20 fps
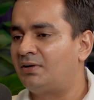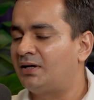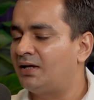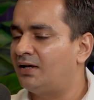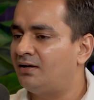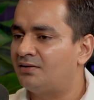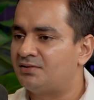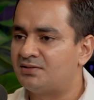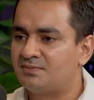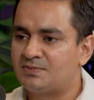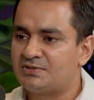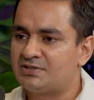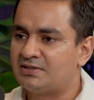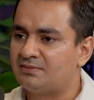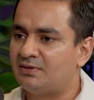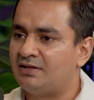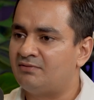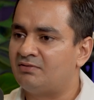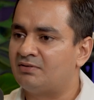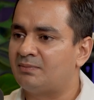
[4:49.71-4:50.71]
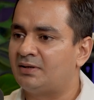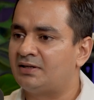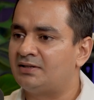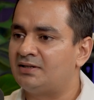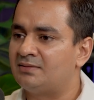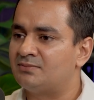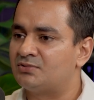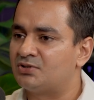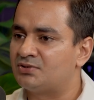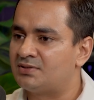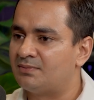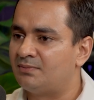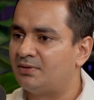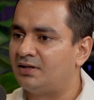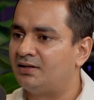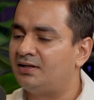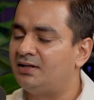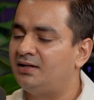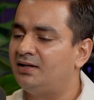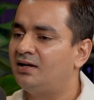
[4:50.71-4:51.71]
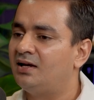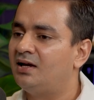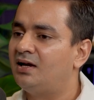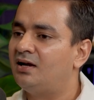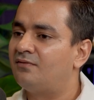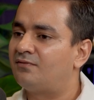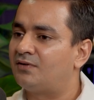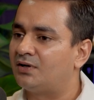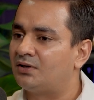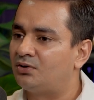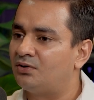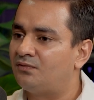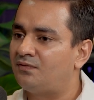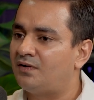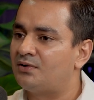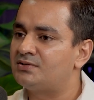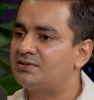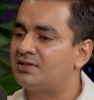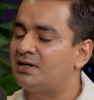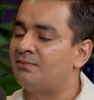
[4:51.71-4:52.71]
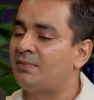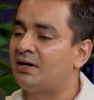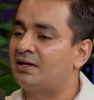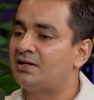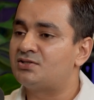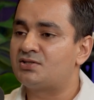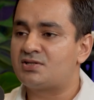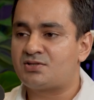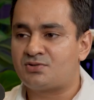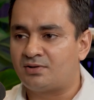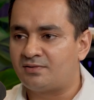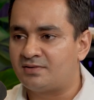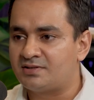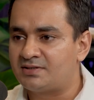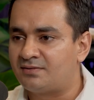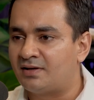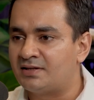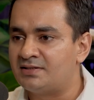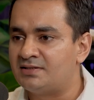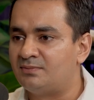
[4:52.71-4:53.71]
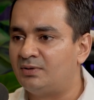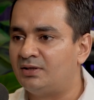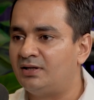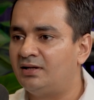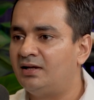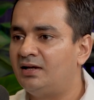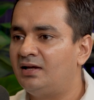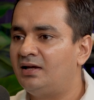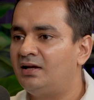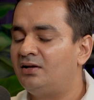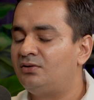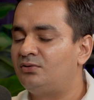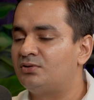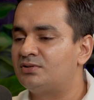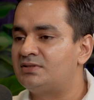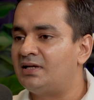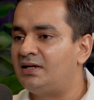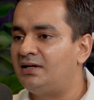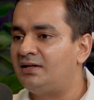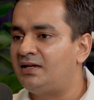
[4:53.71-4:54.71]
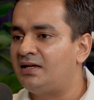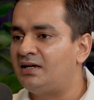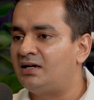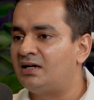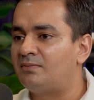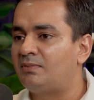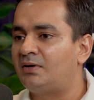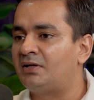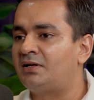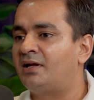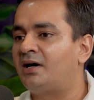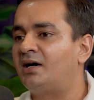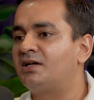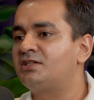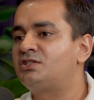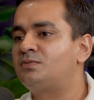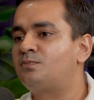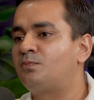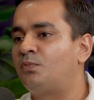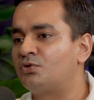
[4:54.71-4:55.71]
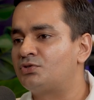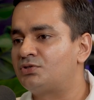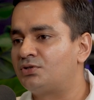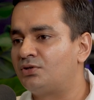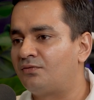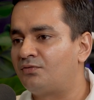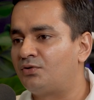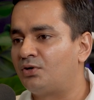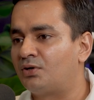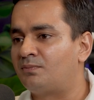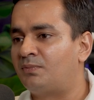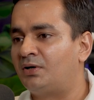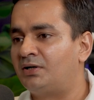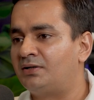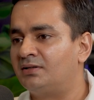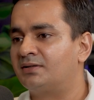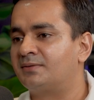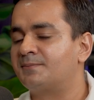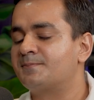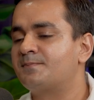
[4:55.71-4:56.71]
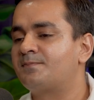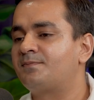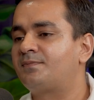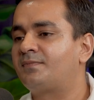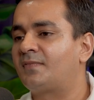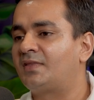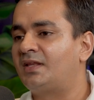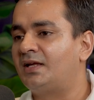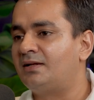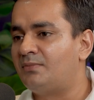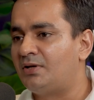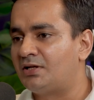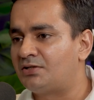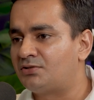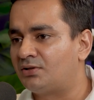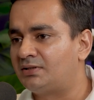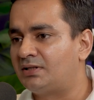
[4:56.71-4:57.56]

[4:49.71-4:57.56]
But I 100% believe in my team. So similarly, front of house, a manager is always advisable because they'll take up a large portion of your burden. They'll make sure